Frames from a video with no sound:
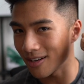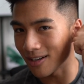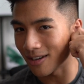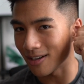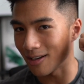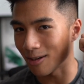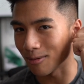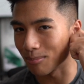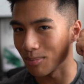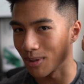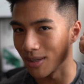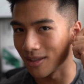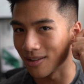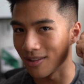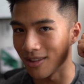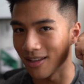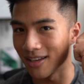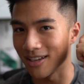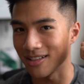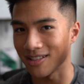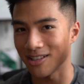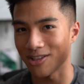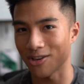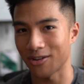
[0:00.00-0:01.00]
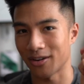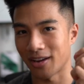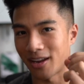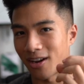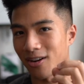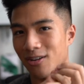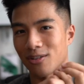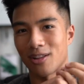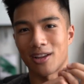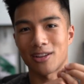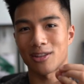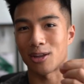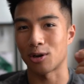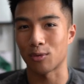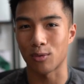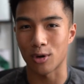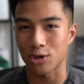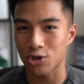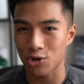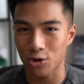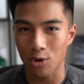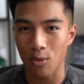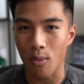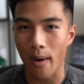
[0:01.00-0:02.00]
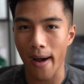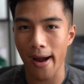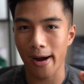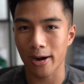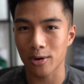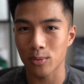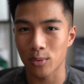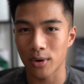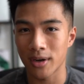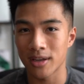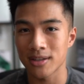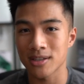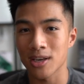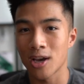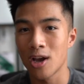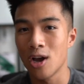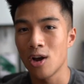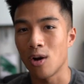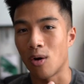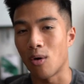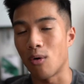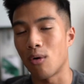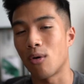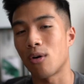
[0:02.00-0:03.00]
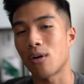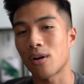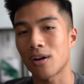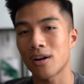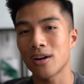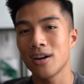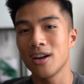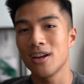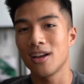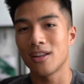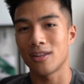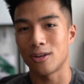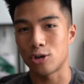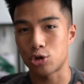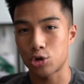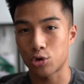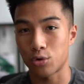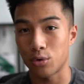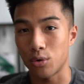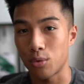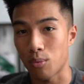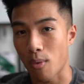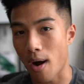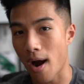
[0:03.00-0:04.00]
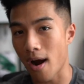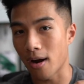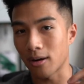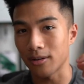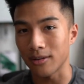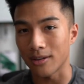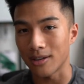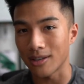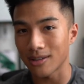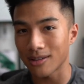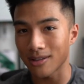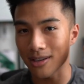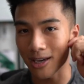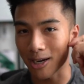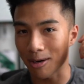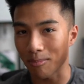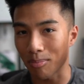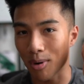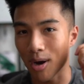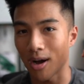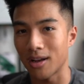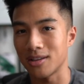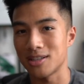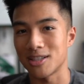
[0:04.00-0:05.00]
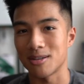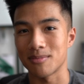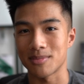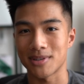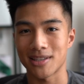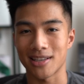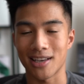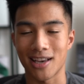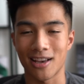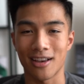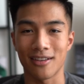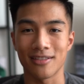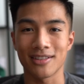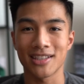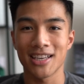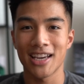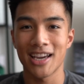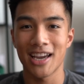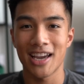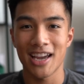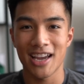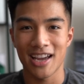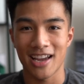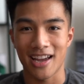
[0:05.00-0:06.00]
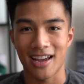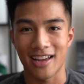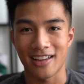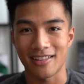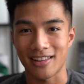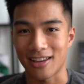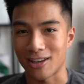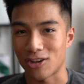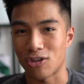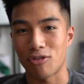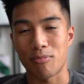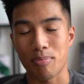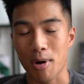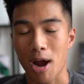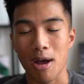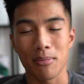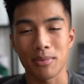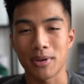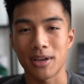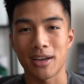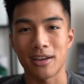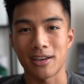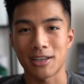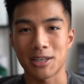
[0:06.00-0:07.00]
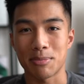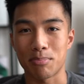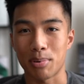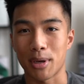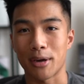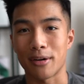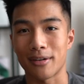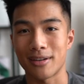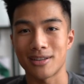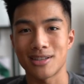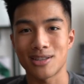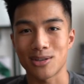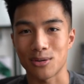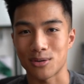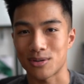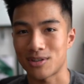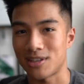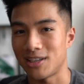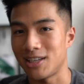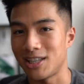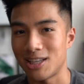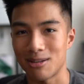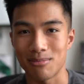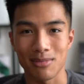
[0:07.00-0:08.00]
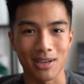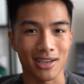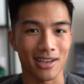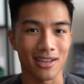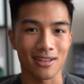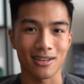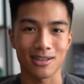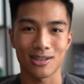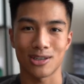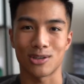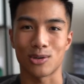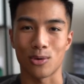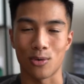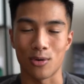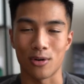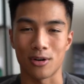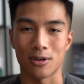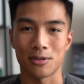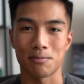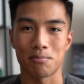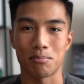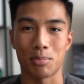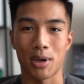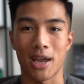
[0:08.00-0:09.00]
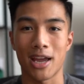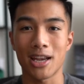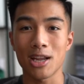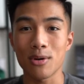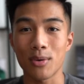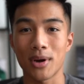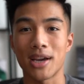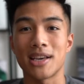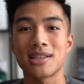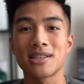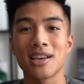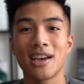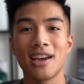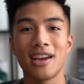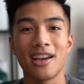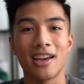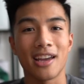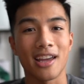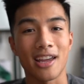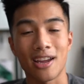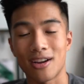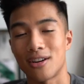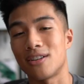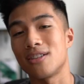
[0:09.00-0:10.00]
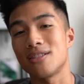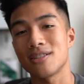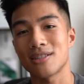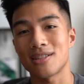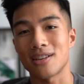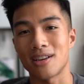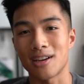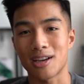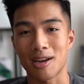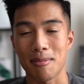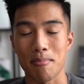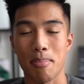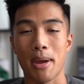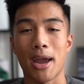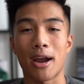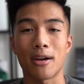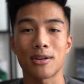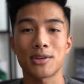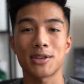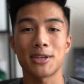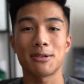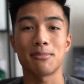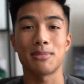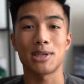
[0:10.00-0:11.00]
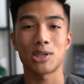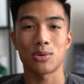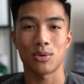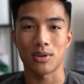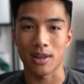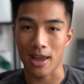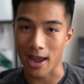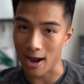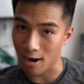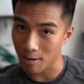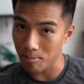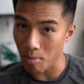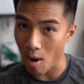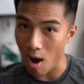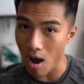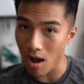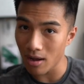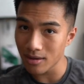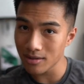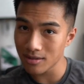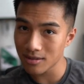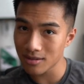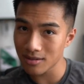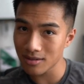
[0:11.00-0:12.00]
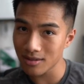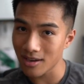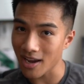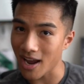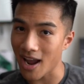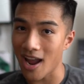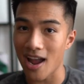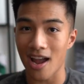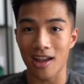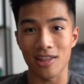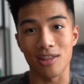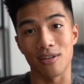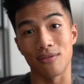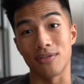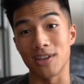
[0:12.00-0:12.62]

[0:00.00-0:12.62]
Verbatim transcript: earbud things in your ear, like the original wired ones or the true wireless AirPods themselves. Like you've probably experienced or seen them like in the store. But anyways, here's a comparison between the AirPods and the